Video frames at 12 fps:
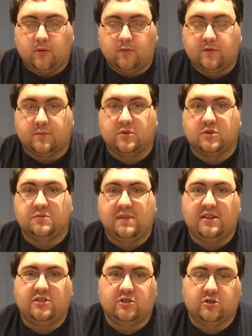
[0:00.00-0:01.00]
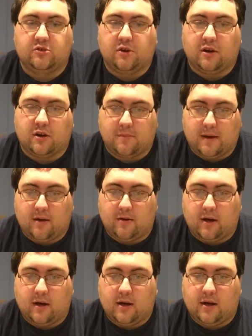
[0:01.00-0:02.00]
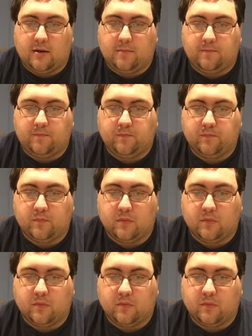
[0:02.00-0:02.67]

some suspensions to talk about.